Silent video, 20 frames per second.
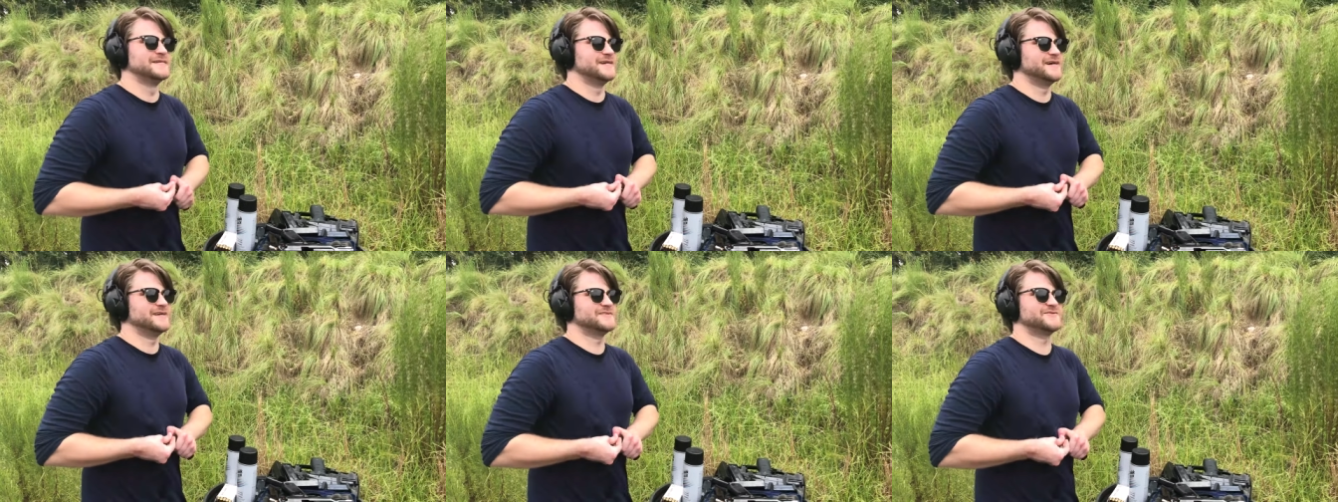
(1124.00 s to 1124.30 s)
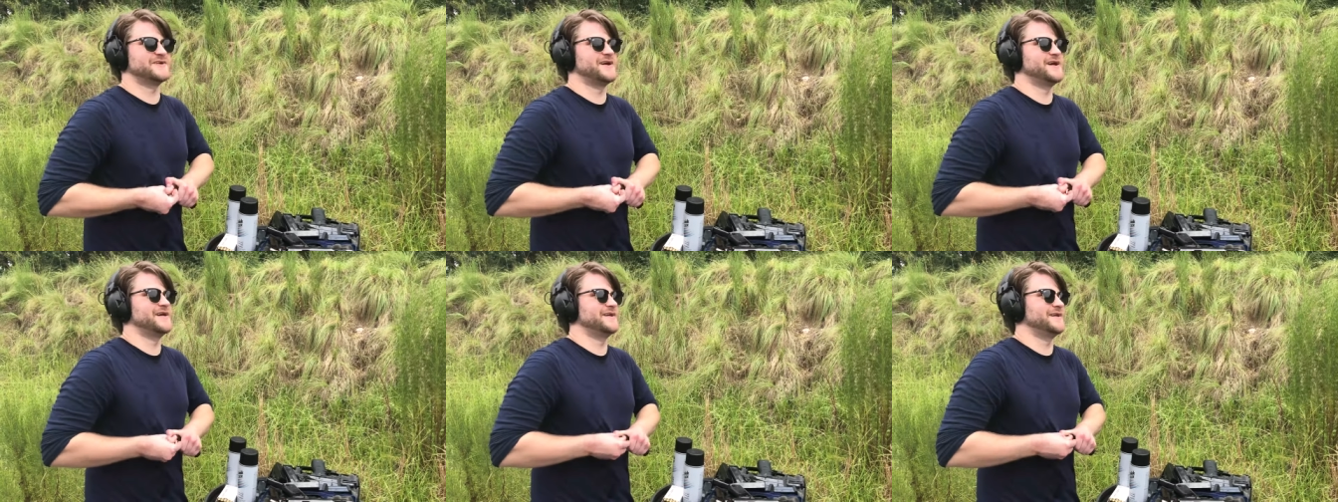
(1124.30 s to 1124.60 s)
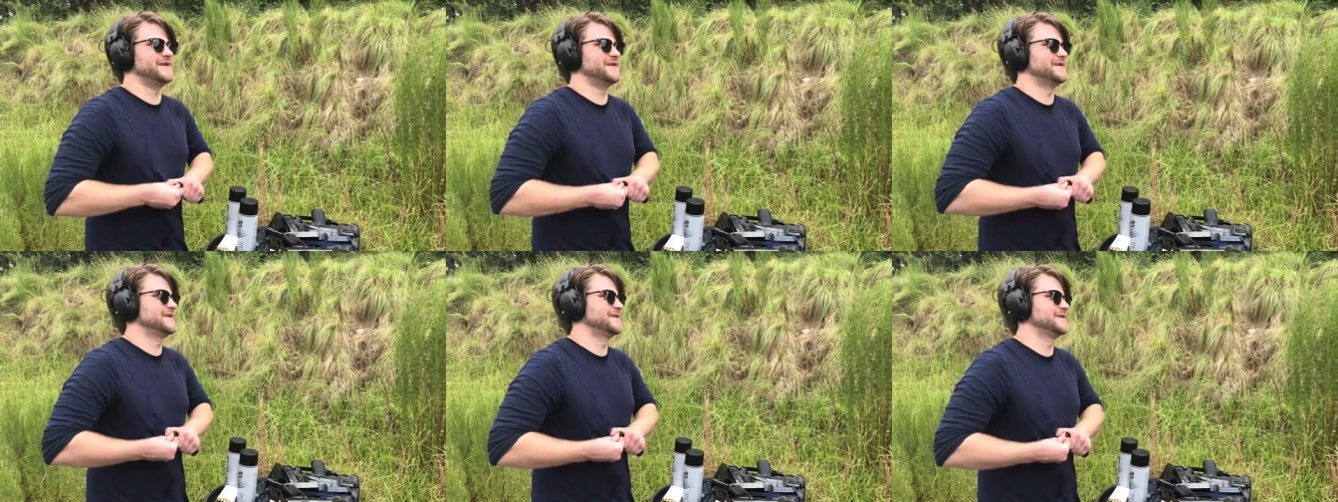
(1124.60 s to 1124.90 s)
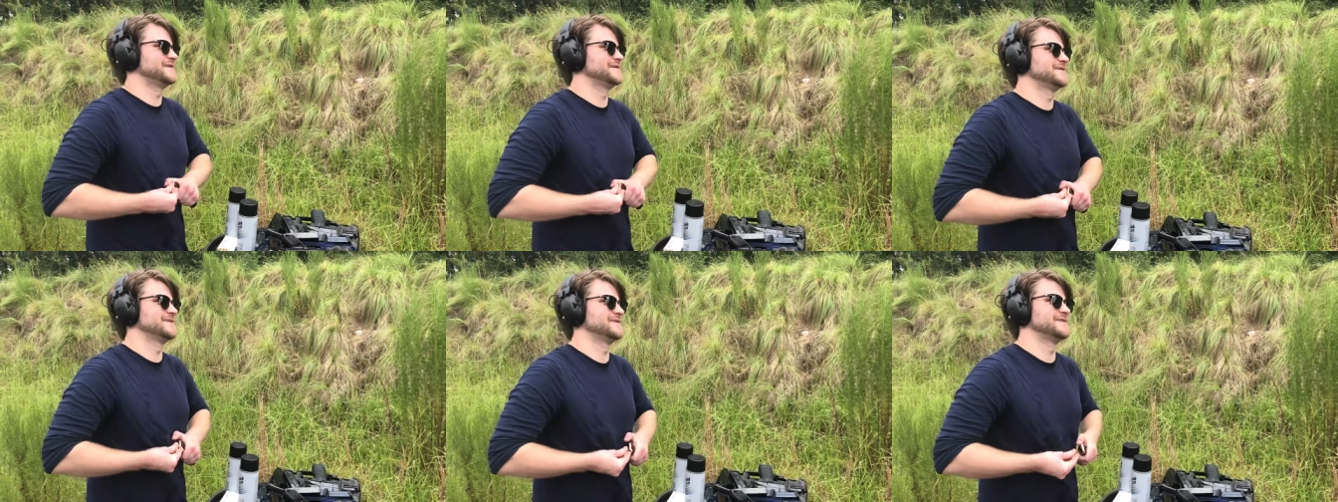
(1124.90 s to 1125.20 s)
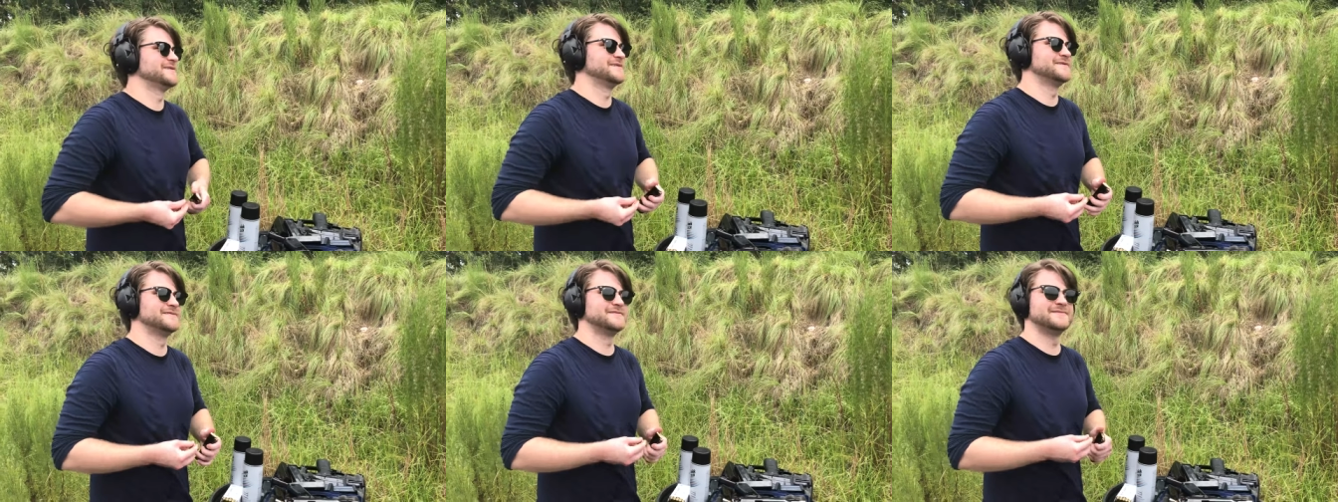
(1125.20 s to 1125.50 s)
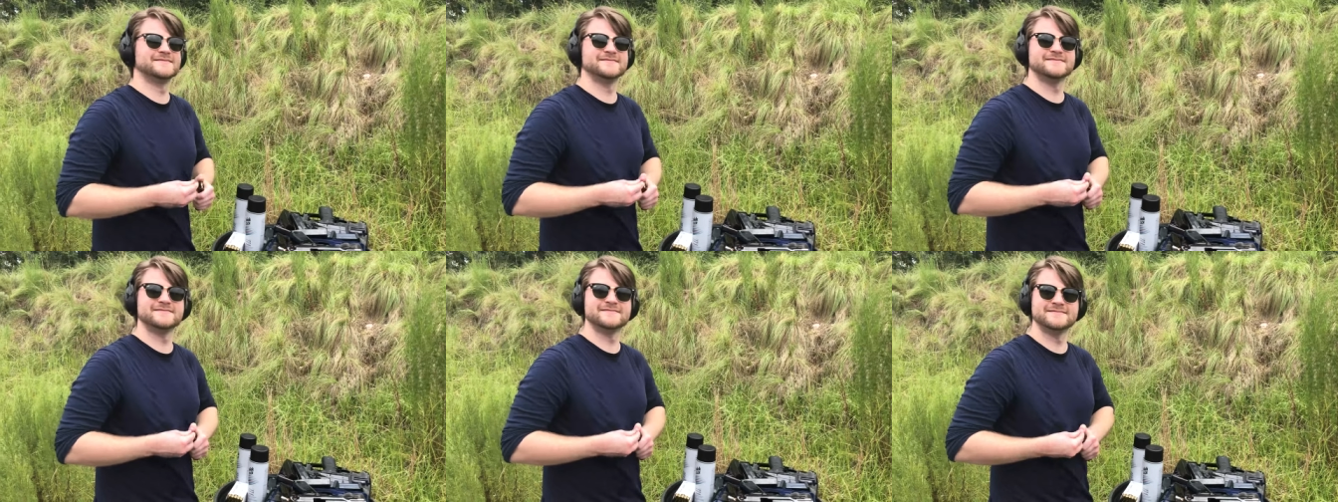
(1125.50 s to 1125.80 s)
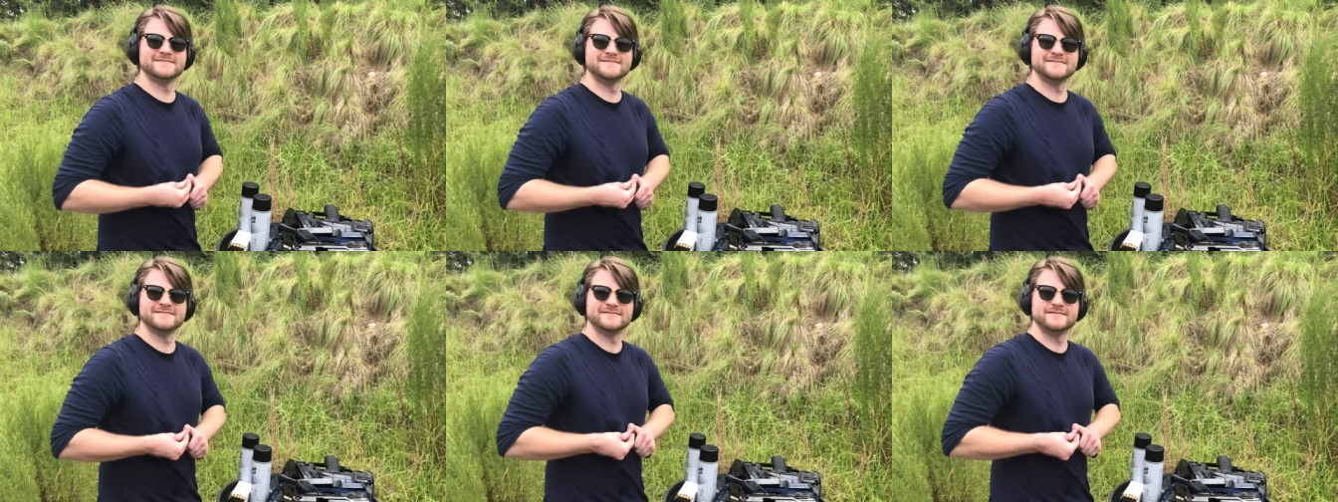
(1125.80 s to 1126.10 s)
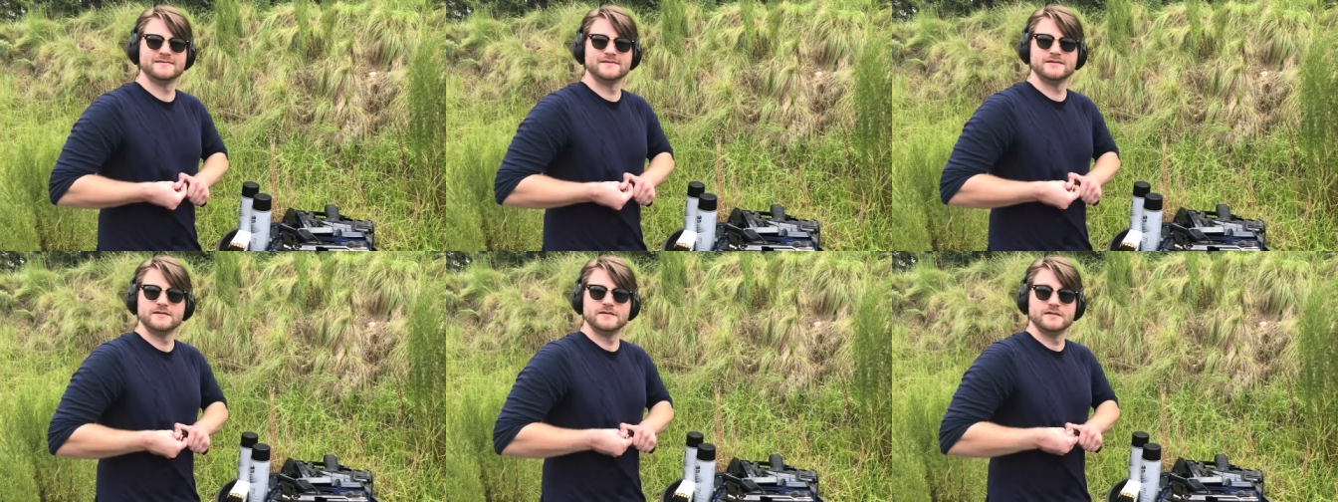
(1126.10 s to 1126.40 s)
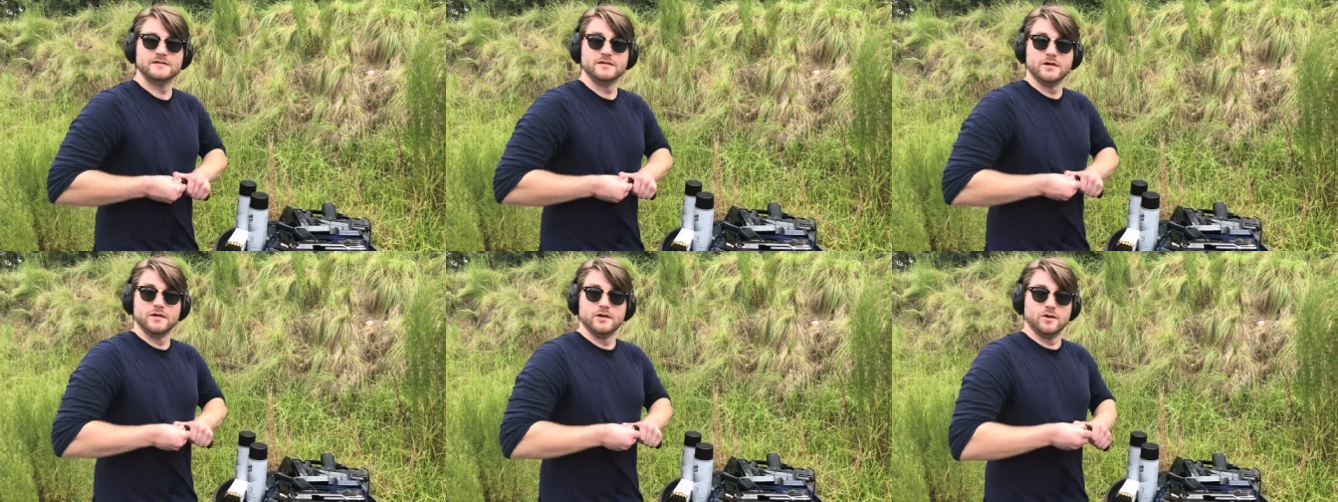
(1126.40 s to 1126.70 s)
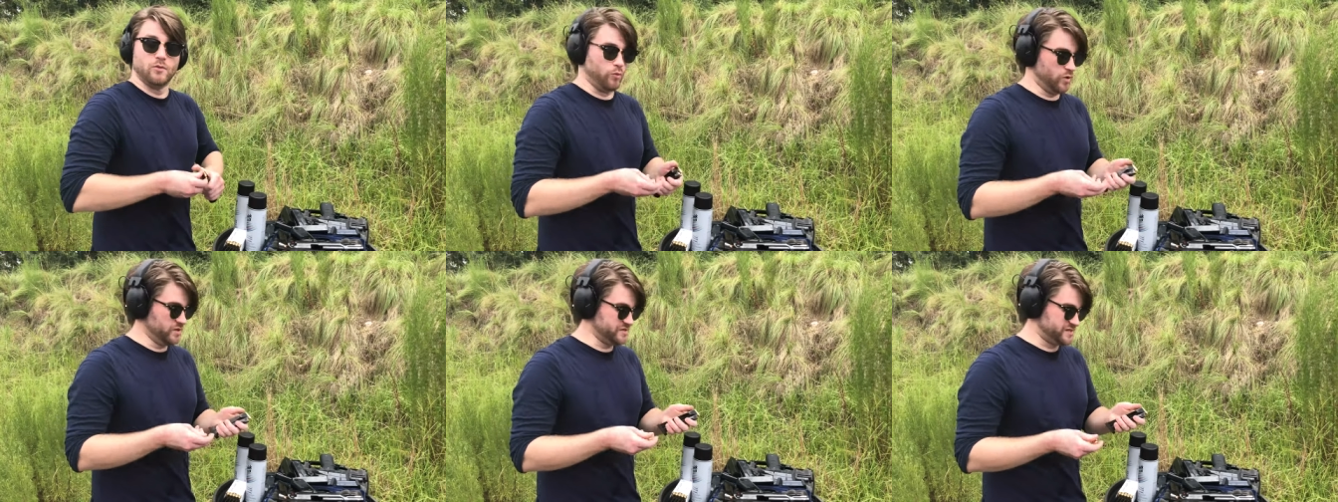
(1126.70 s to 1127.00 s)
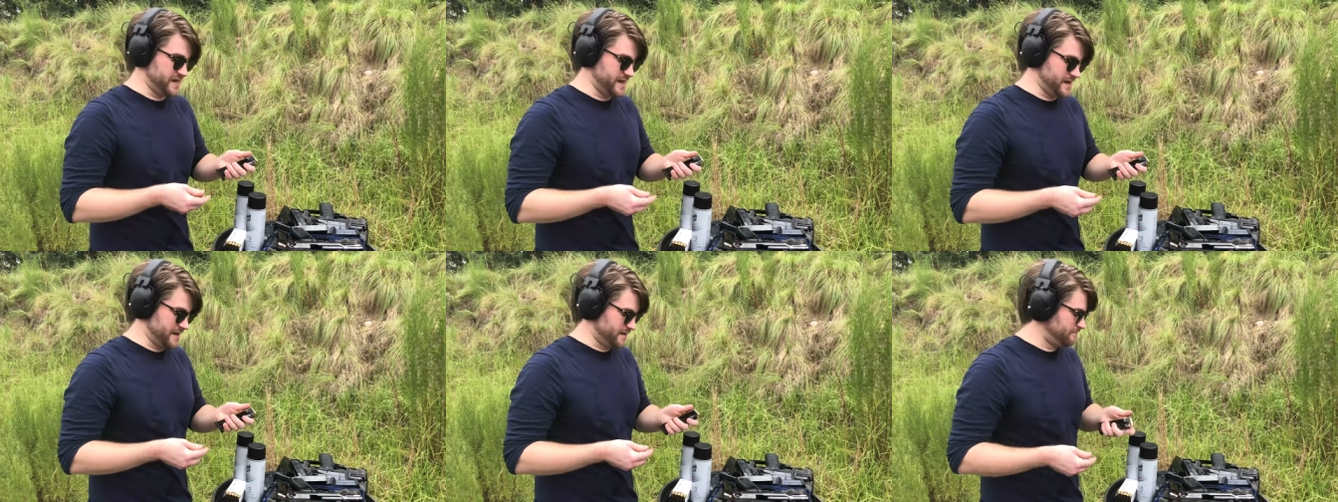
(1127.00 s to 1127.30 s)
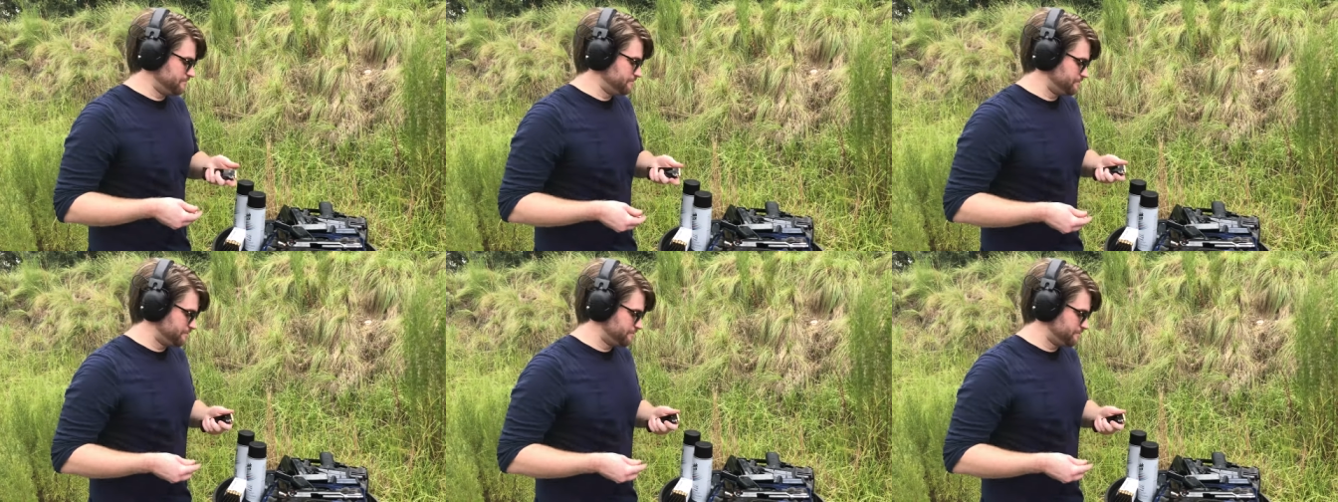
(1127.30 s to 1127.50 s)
That's right. You know what I'm excited about this past week? What's that?